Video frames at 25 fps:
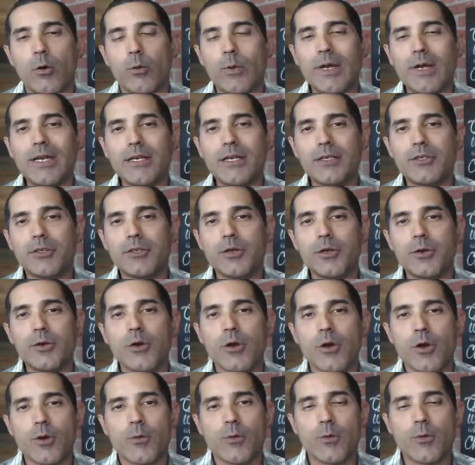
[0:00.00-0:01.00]
We need
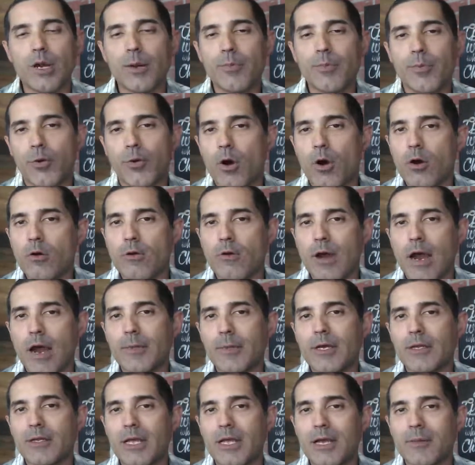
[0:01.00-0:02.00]
to
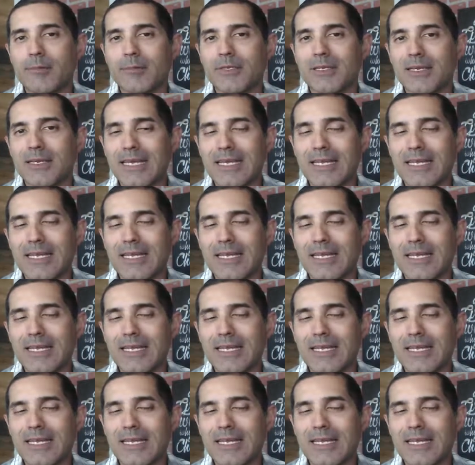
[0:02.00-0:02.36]
reprogram in them,